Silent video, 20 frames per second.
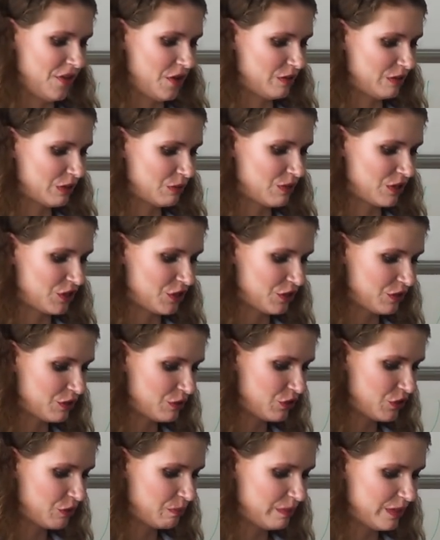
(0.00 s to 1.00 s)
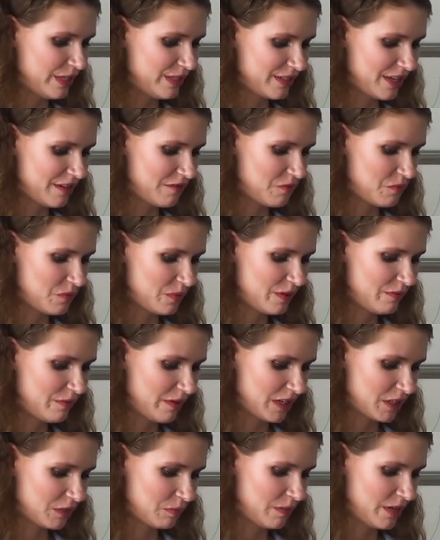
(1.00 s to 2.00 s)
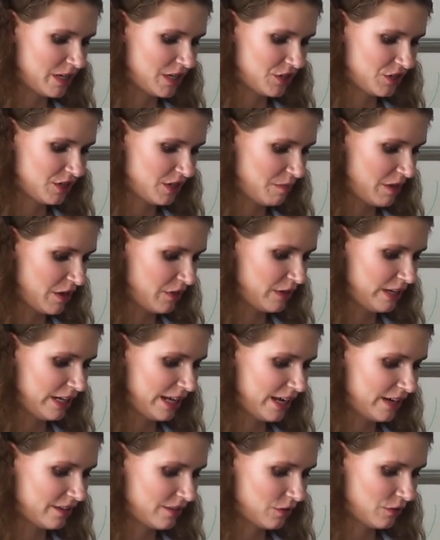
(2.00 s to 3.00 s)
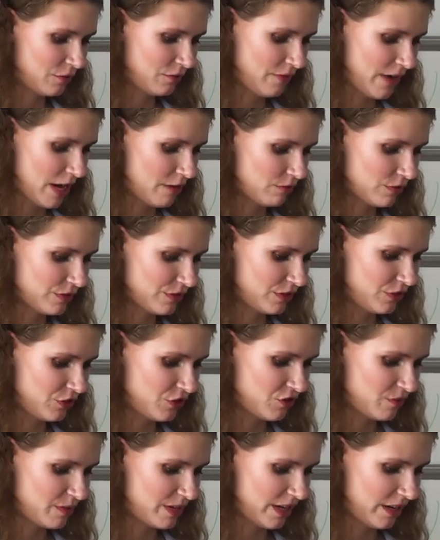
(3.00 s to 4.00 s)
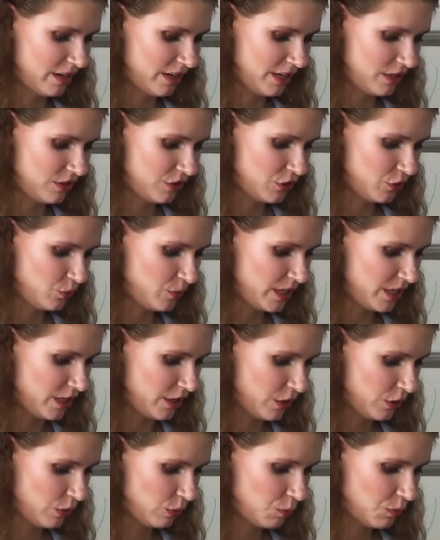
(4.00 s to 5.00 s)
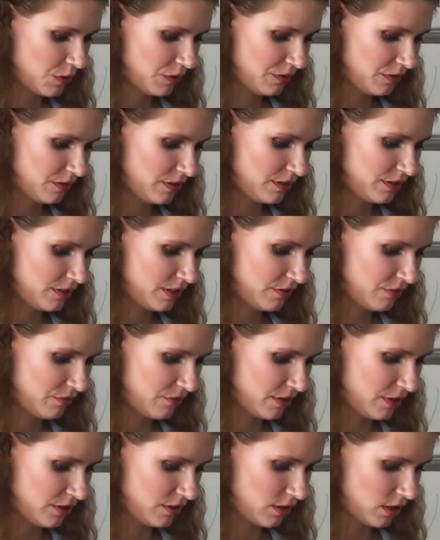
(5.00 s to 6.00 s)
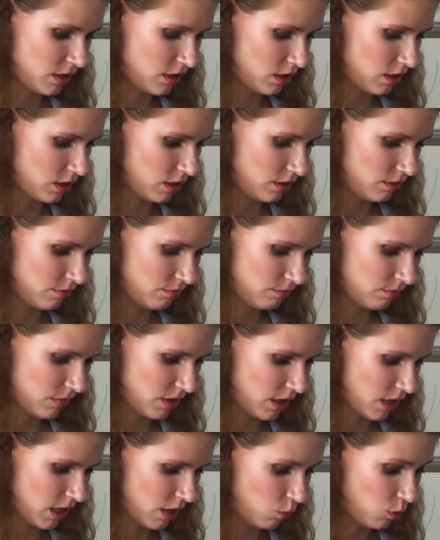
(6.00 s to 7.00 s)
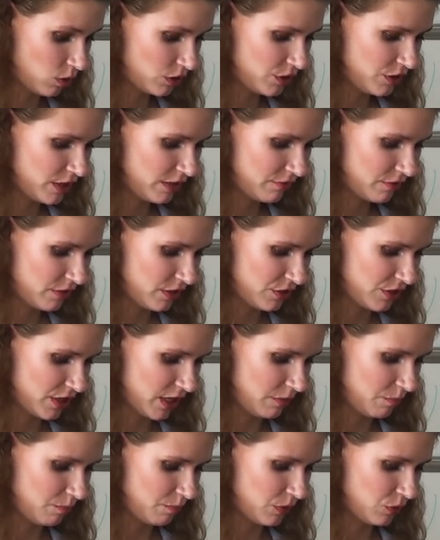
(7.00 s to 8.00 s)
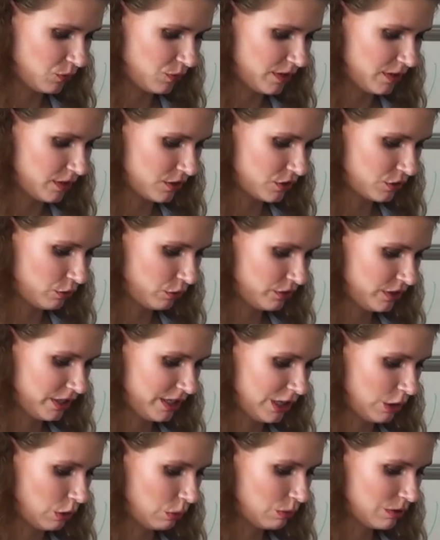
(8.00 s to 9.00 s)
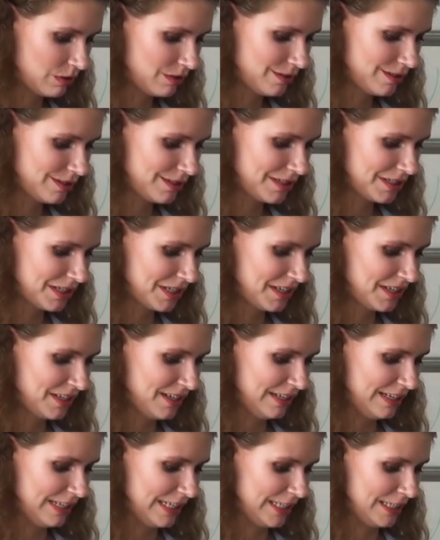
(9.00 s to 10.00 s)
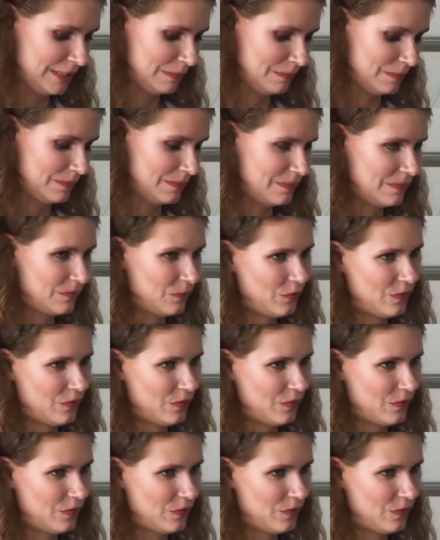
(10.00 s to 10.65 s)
There is a question, could you please give a brief explanation about the length of the vowels in German and do we know what, the different, uh, what to differentiate between the short and long ones? Um,